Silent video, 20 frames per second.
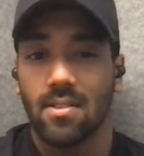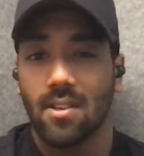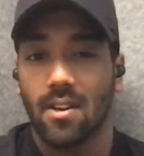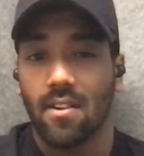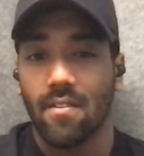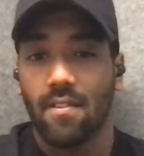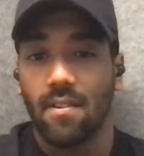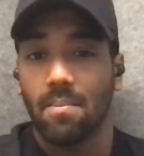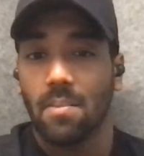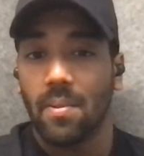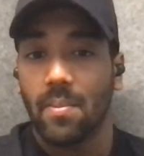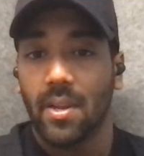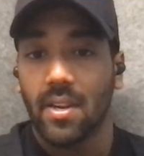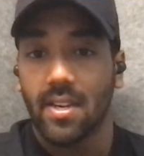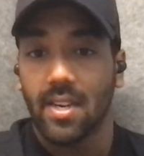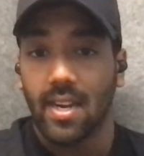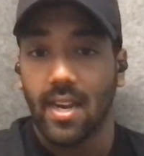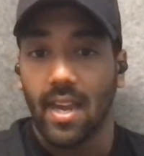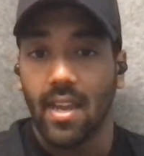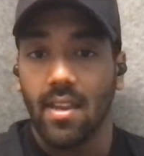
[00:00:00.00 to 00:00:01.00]
sort of
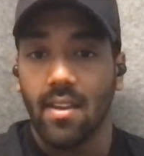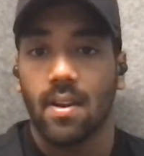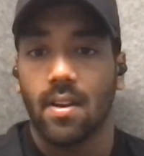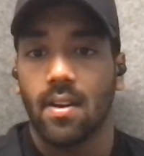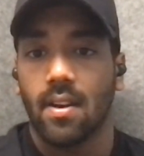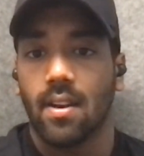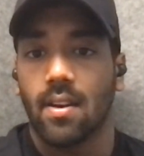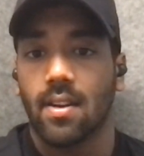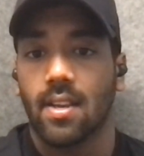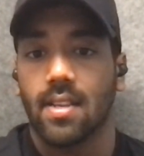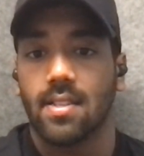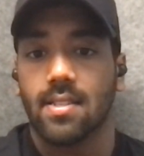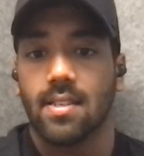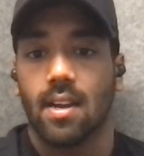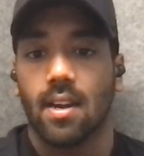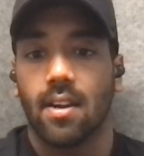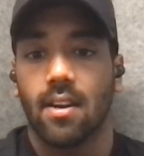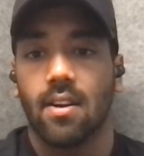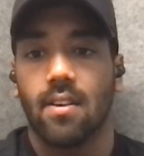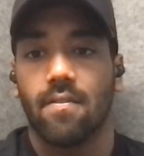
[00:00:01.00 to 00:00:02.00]
implement today and get
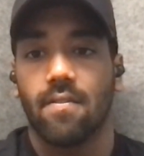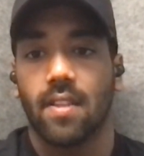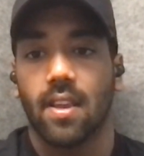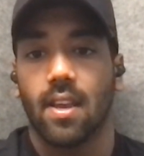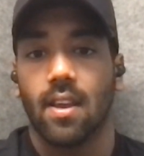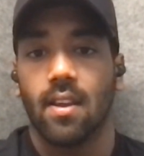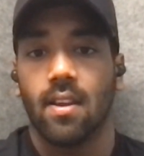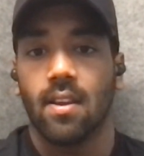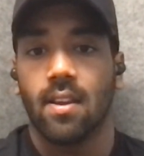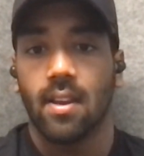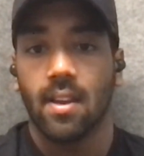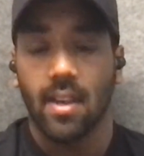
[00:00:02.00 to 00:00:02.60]
started if they're